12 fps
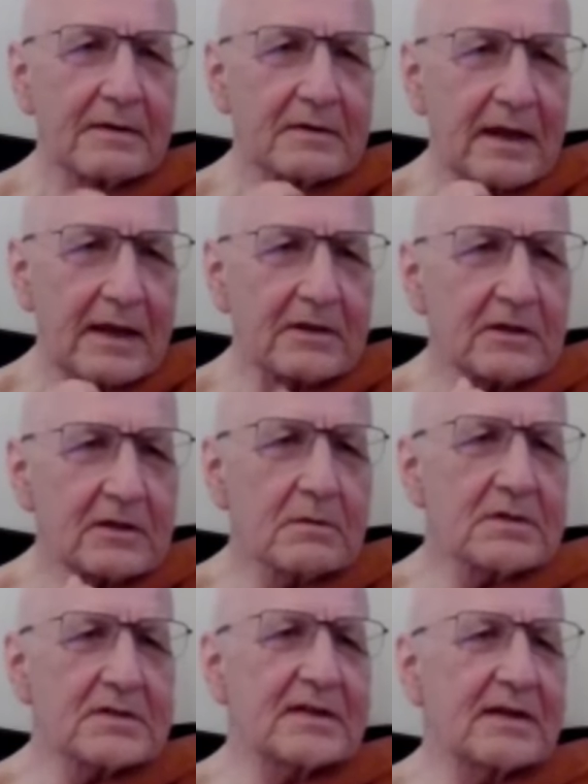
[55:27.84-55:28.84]
And you don't
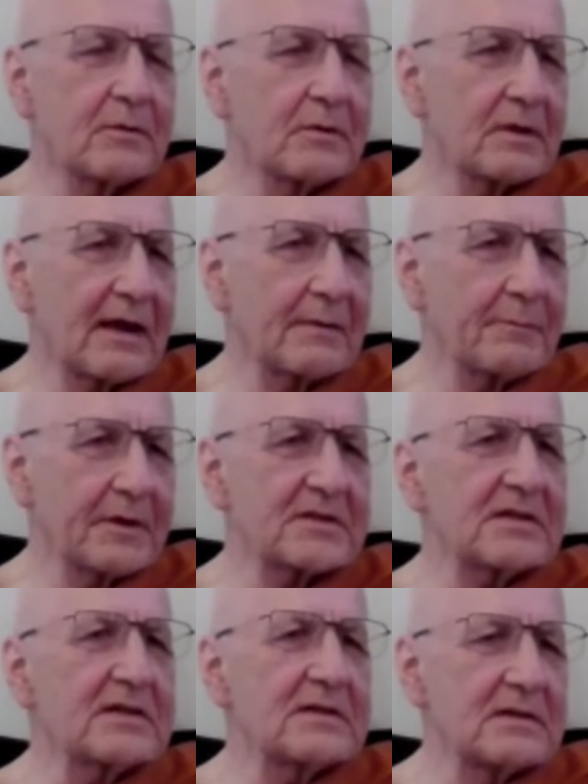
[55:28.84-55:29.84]
want to stay with that
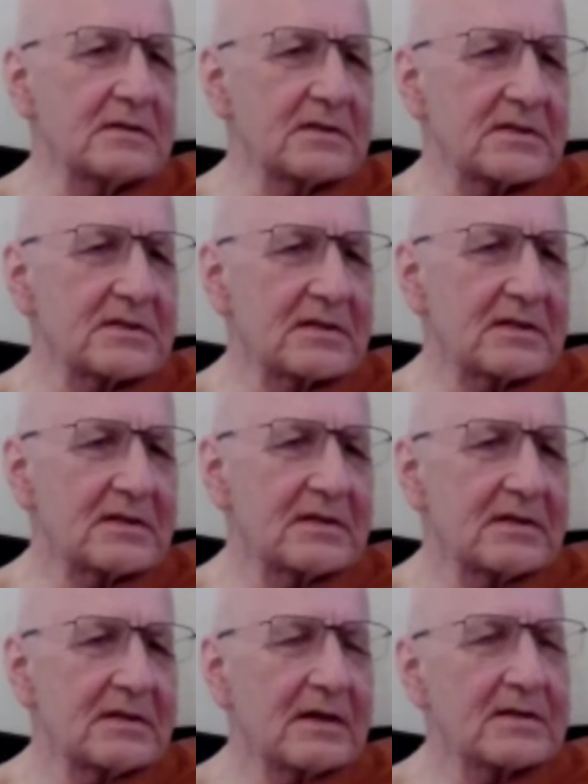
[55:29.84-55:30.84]
because it hurts.
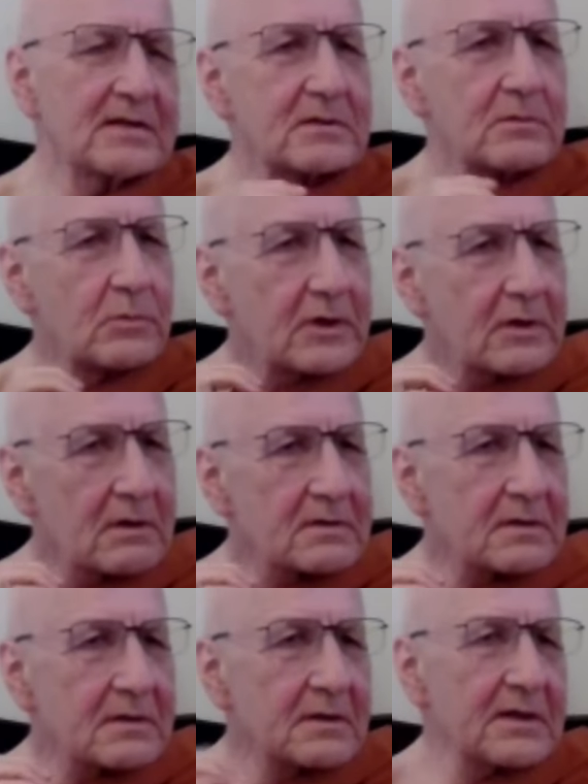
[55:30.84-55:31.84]
And so we go
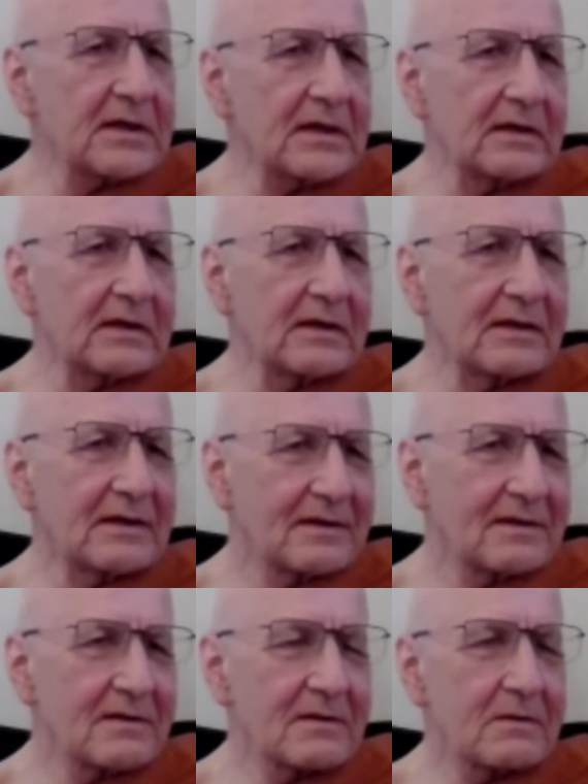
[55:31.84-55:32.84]
out into thinking
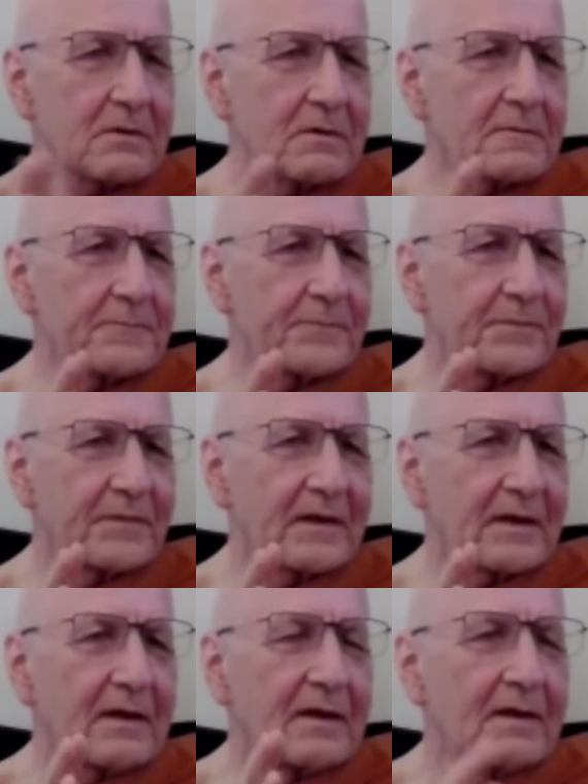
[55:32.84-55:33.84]
and so on.
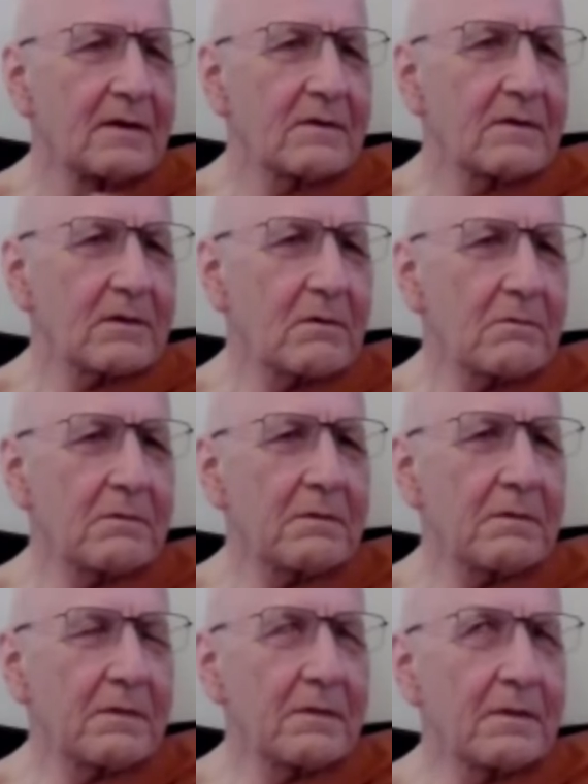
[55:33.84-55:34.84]

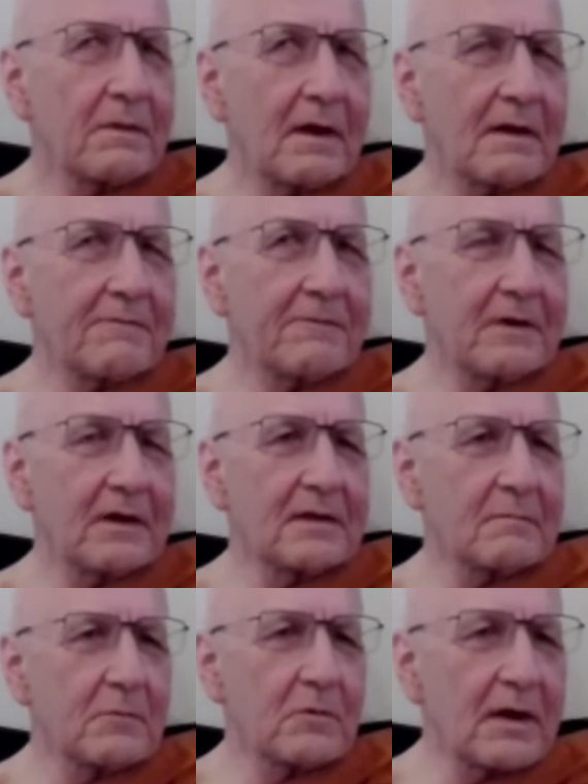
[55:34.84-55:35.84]
So I
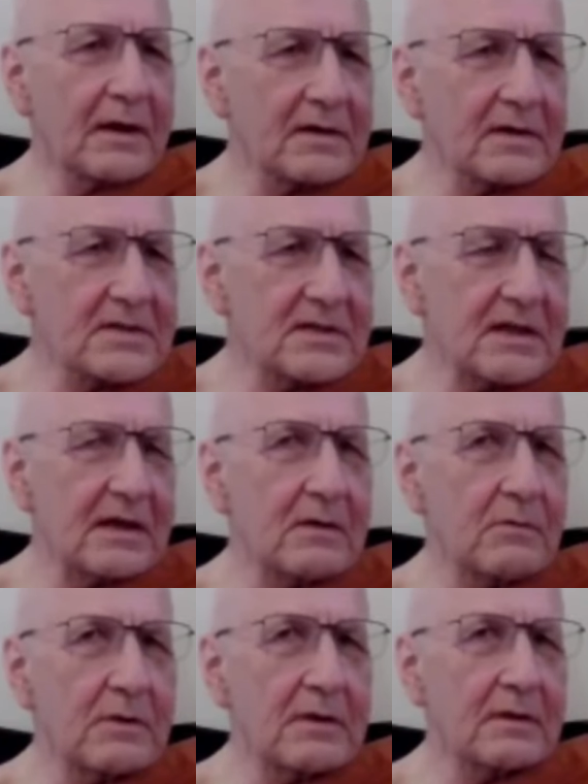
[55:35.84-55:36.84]
find the more I can
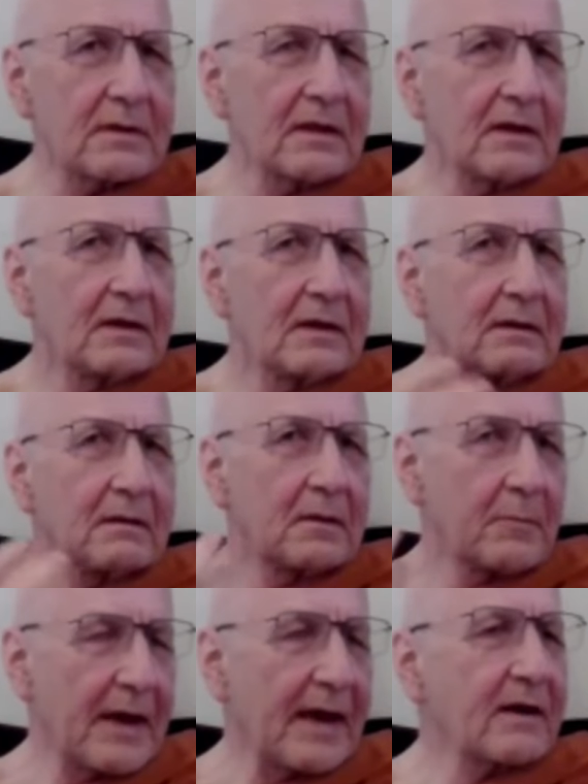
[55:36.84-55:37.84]
stay with
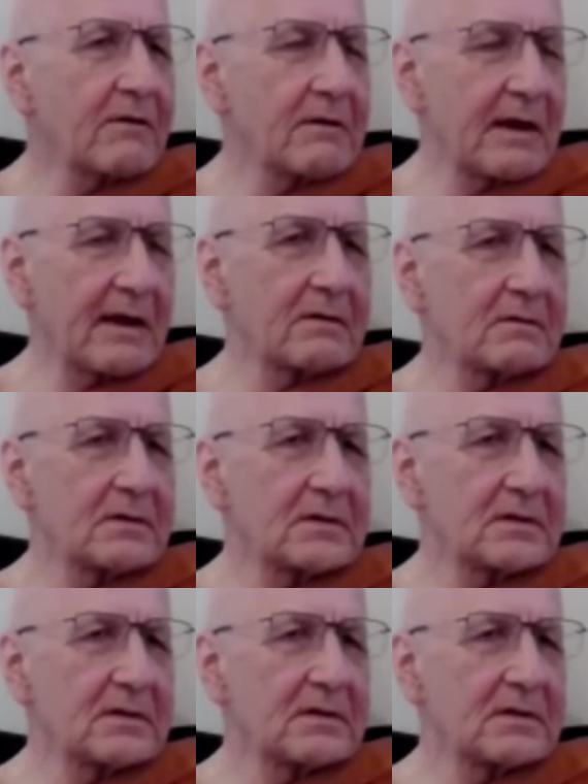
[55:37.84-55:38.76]
the background,